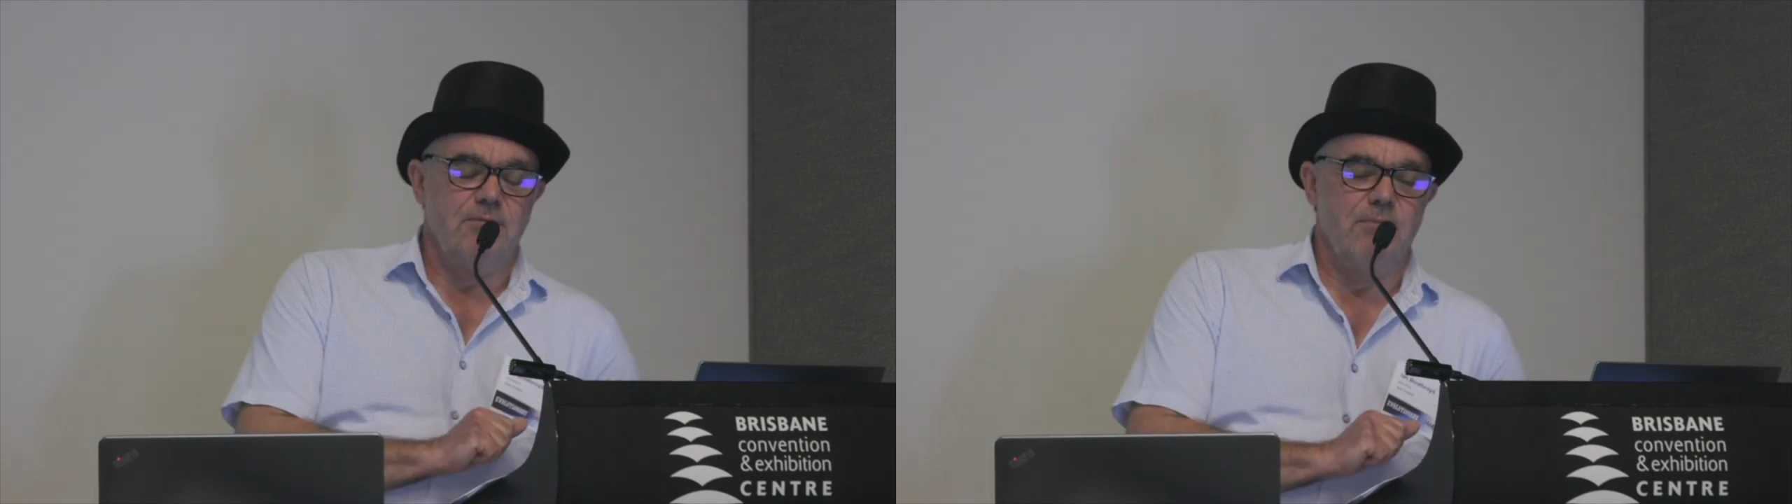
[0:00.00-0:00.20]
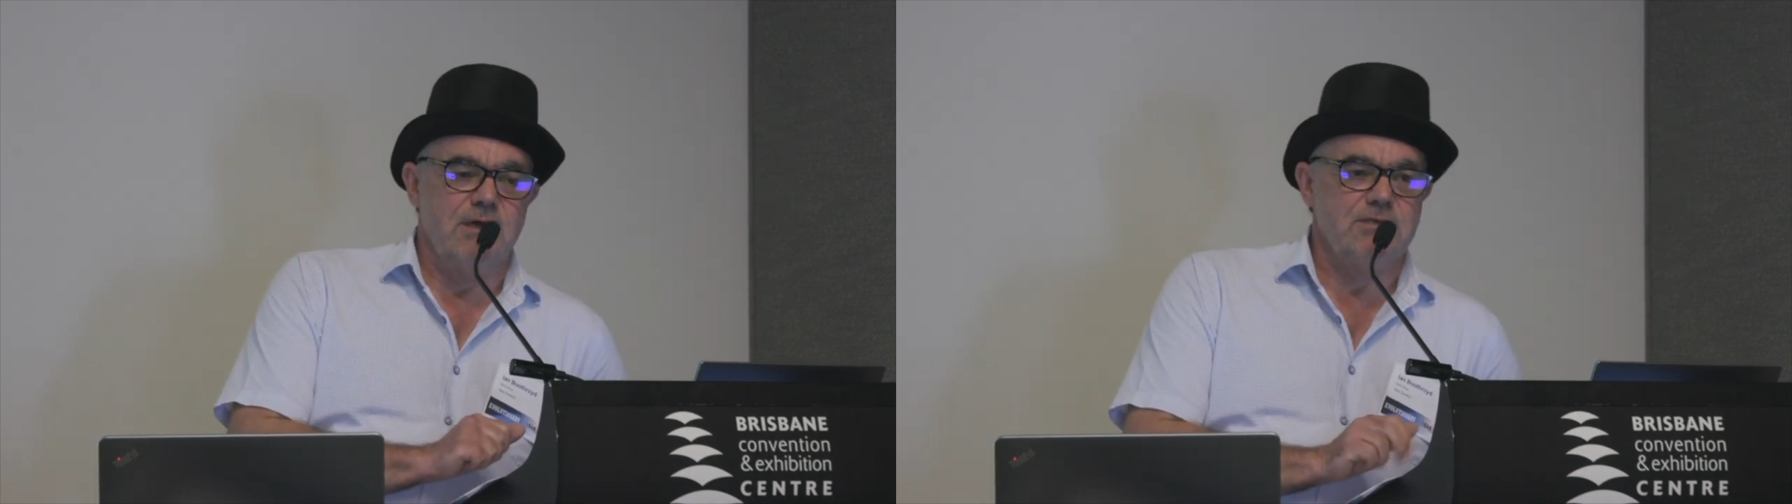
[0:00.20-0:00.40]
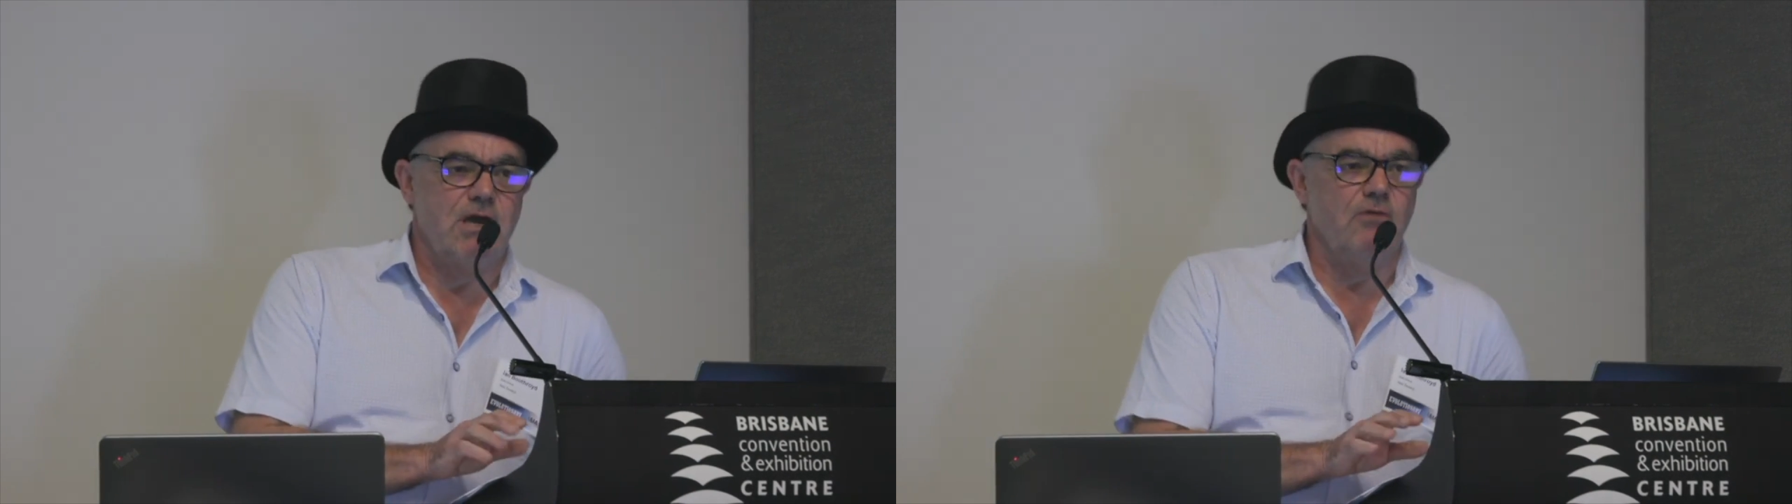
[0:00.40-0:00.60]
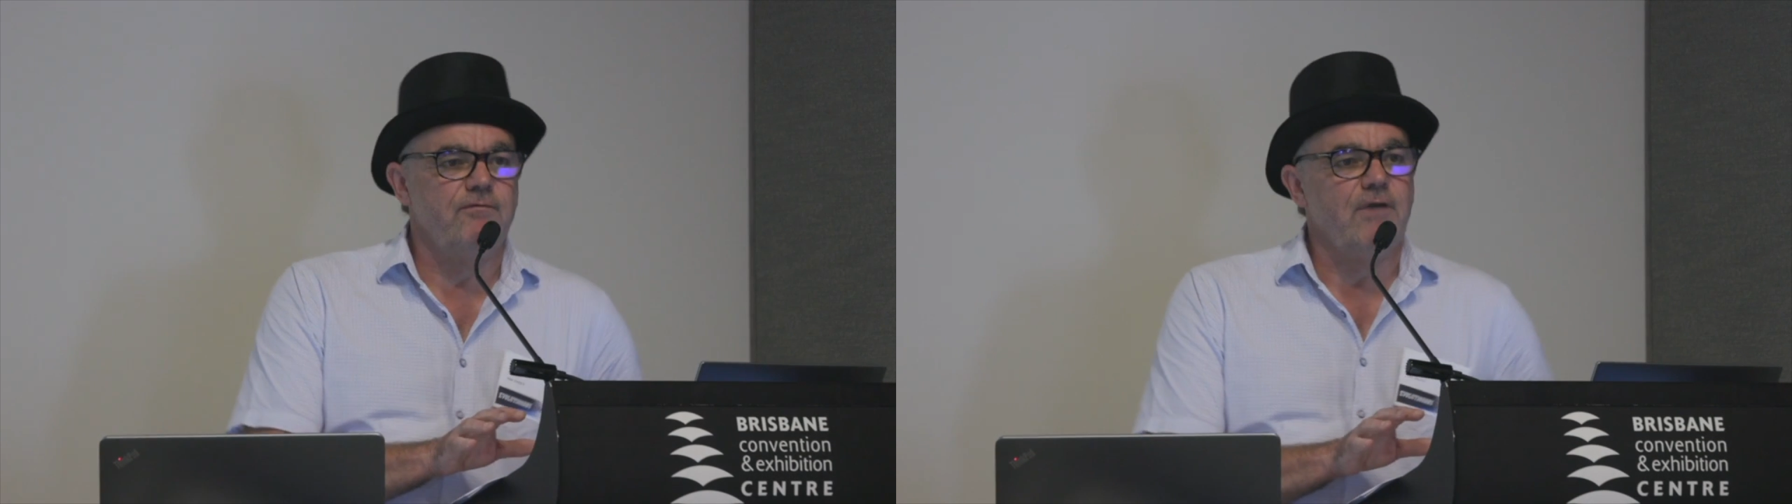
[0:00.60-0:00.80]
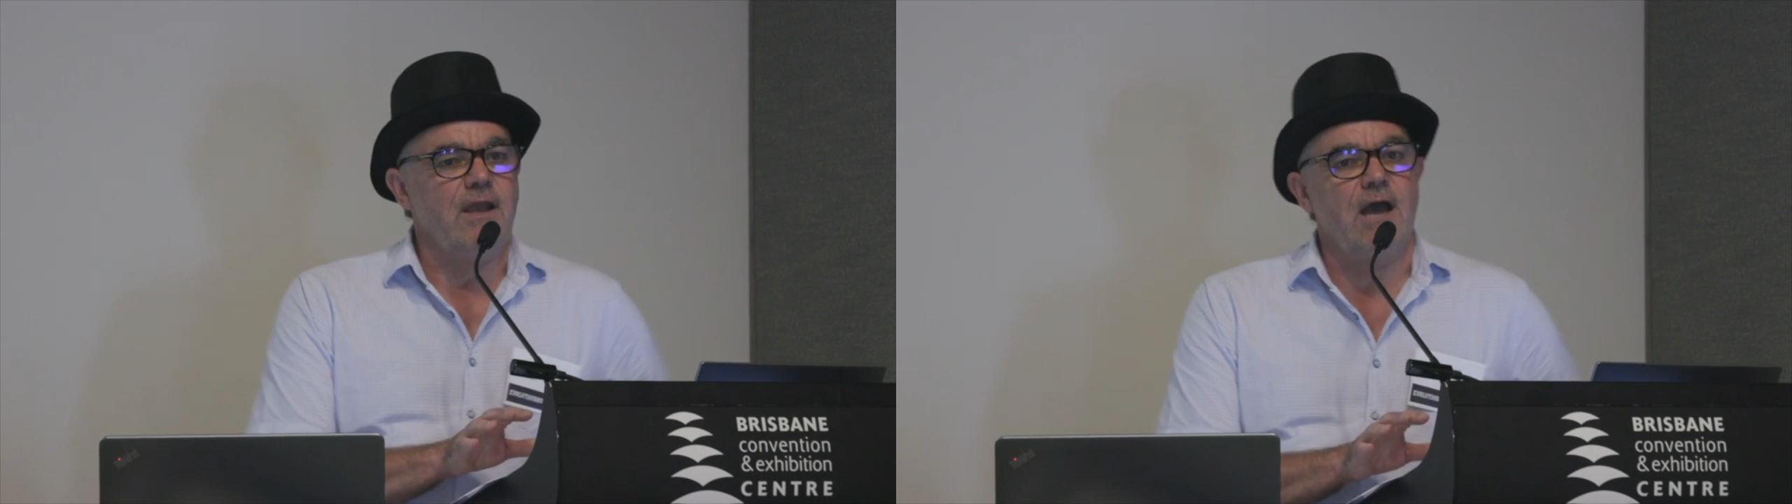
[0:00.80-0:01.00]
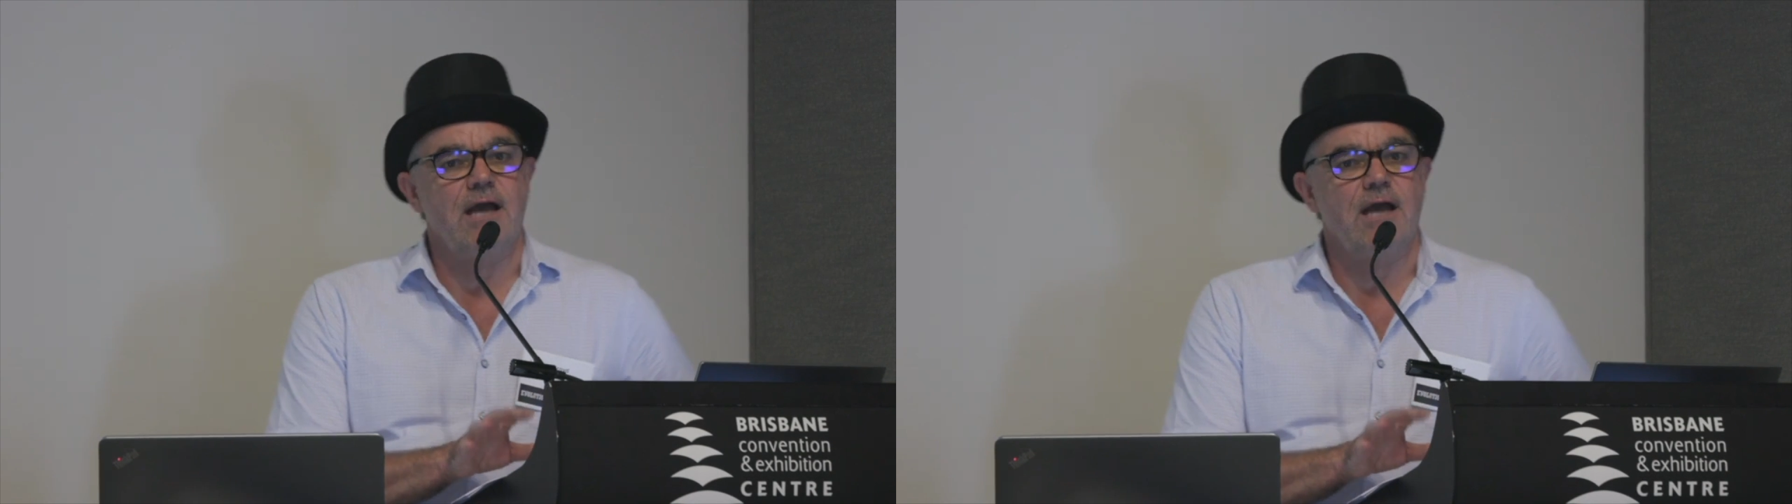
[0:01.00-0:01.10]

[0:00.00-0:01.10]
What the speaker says: myself and